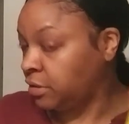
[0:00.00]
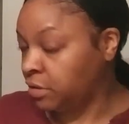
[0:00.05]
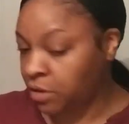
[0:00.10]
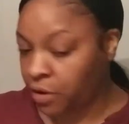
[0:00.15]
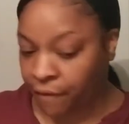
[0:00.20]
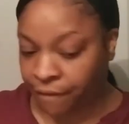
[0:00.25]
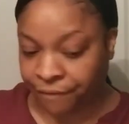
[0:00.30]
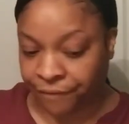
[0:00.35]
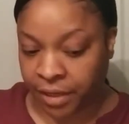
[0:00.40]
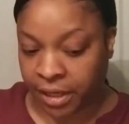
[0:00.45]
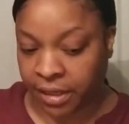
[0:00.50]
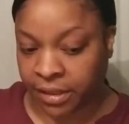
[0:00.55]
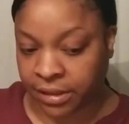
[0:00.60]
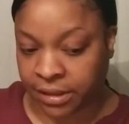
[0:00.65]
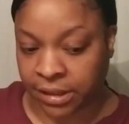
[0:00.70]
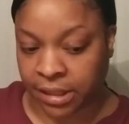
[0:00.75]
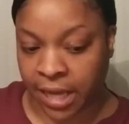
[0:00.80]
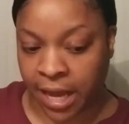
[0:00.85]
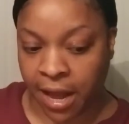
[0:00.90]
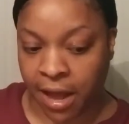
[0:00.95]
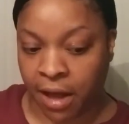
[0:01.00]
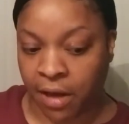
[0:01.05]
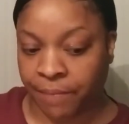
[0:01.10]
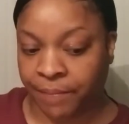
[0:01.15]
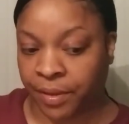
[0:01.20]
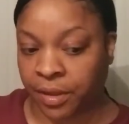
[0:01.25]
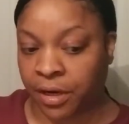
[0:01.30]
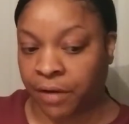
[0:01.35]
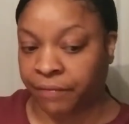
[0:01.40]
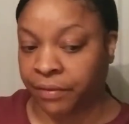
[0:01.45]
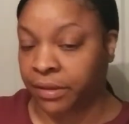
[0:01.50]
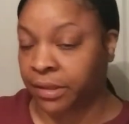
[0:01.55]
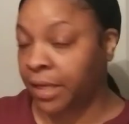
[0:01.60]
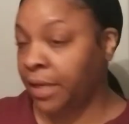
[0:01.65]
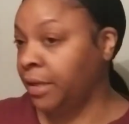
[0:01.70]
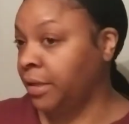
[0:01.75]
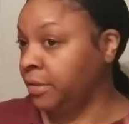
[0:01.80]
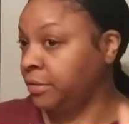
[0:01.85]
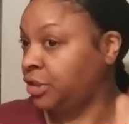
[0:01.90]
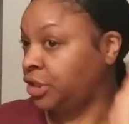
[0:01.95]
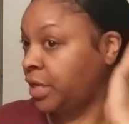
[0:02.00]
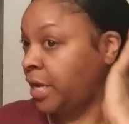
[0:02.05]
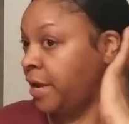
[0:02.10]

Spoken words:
you know, fake scalp and everything.